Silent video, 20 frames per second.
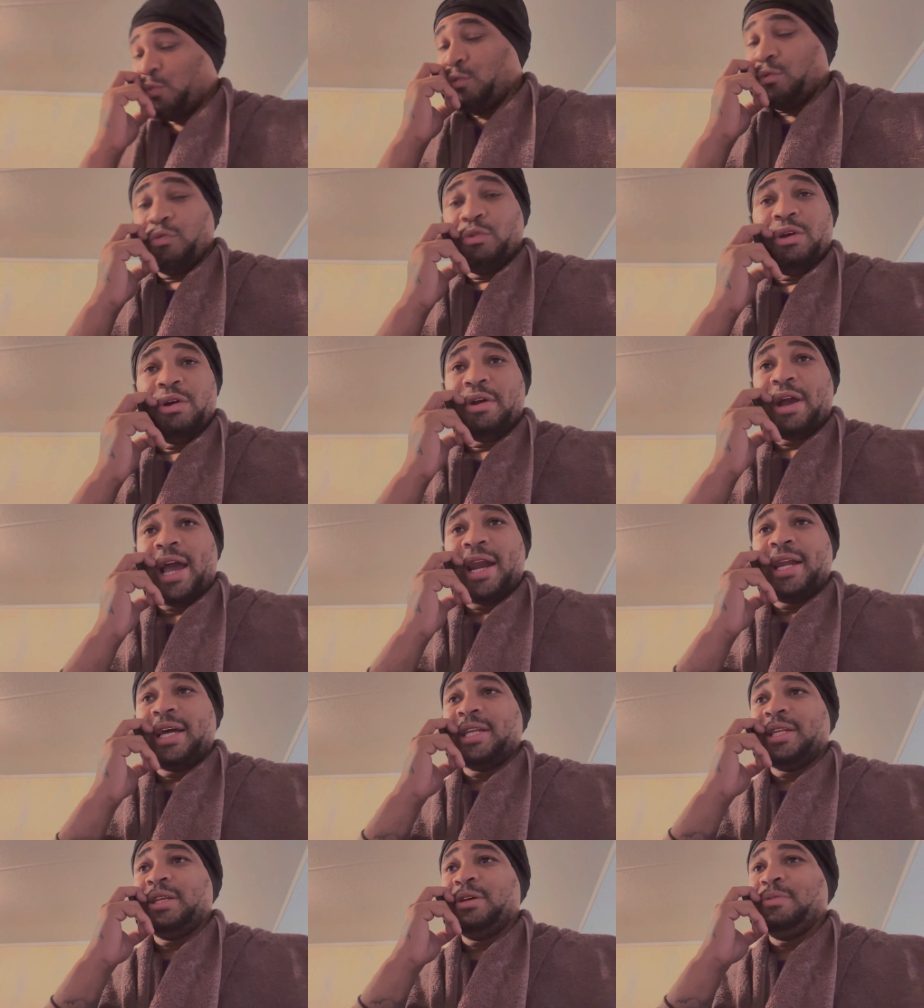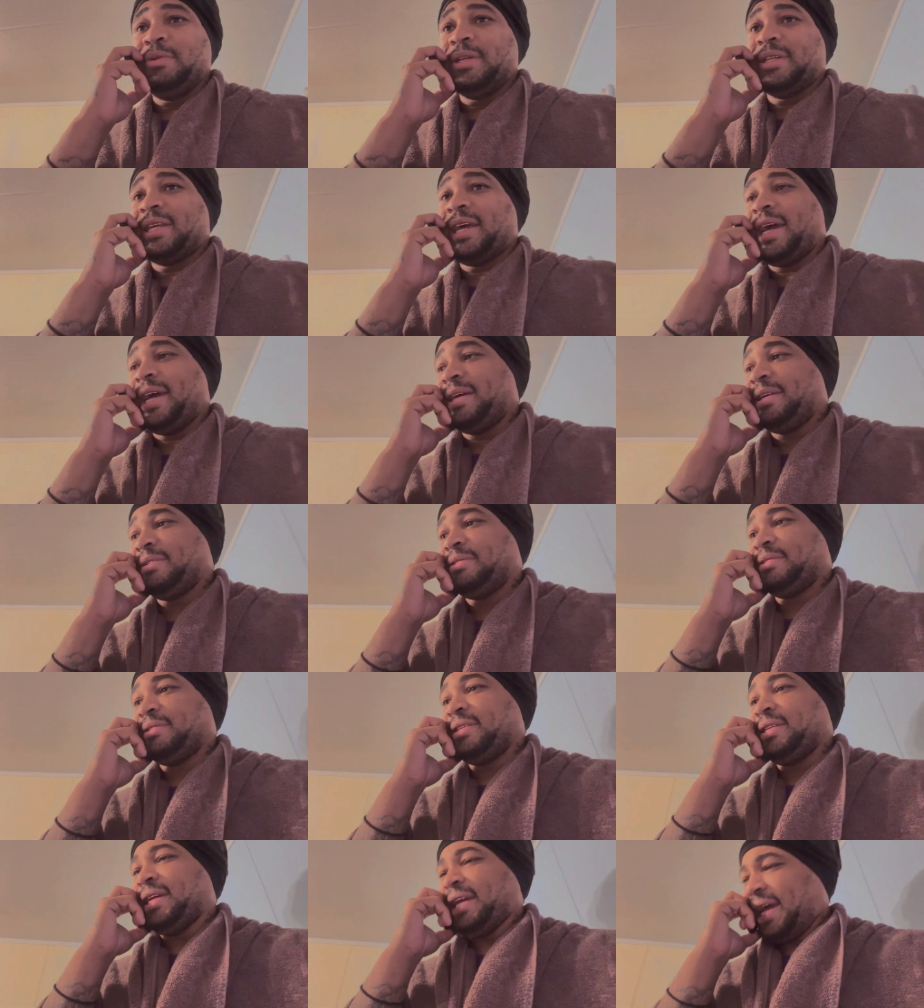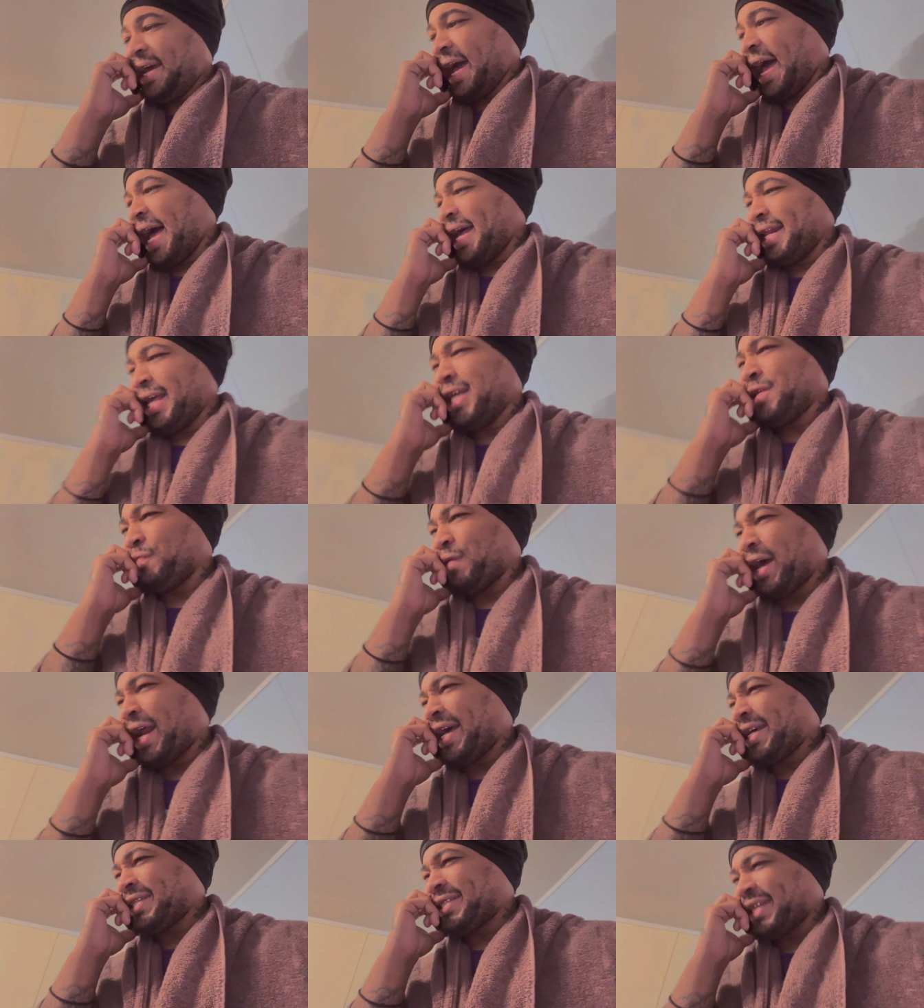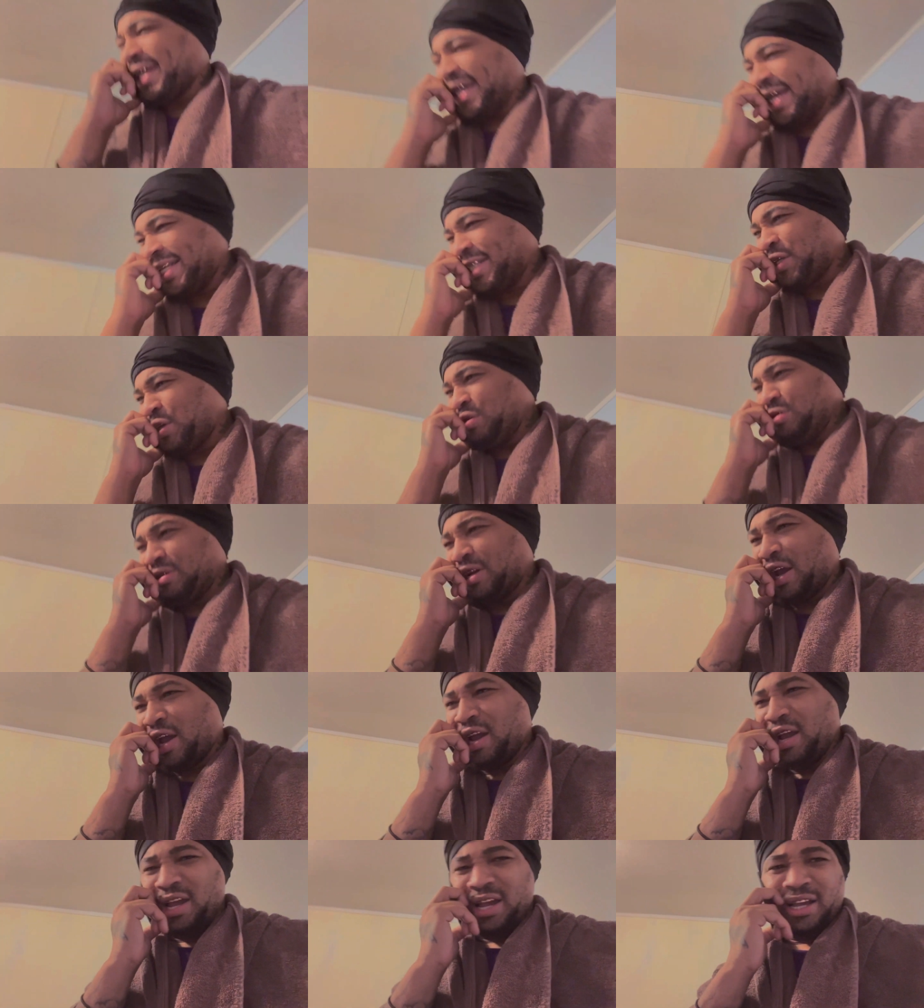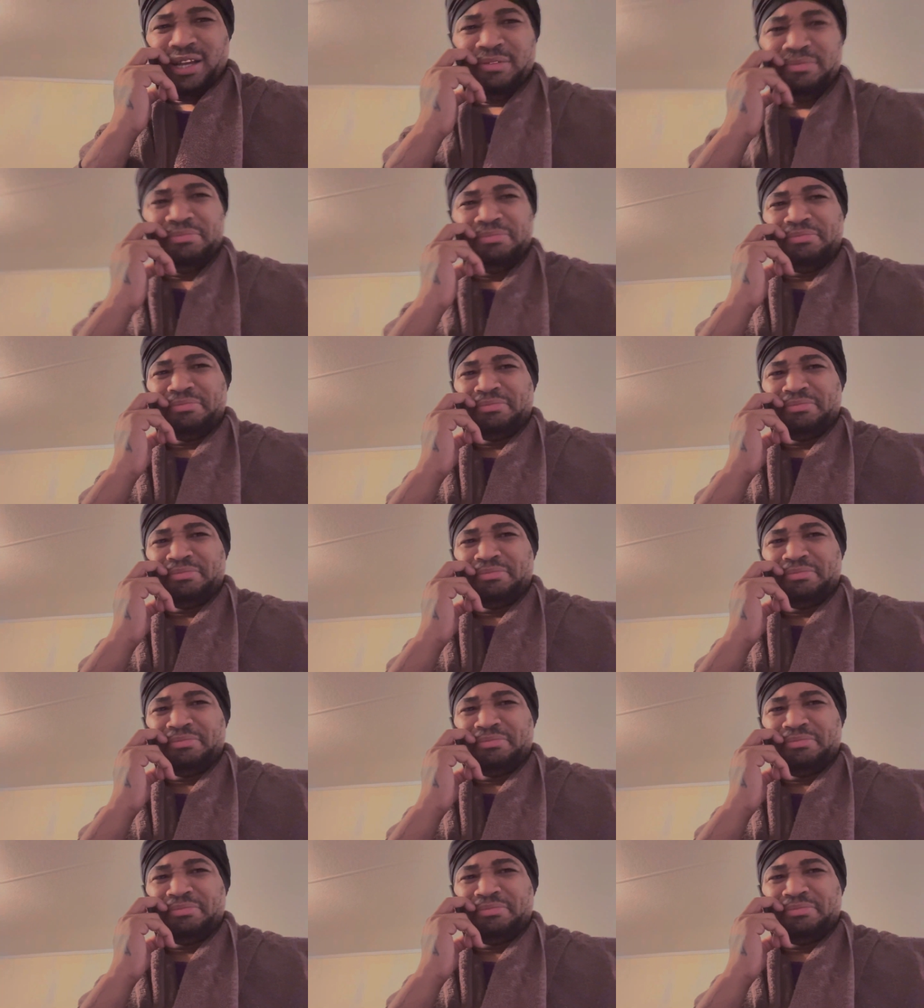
we don't got nothing to do with that. Yeah, that's what I said too, girl.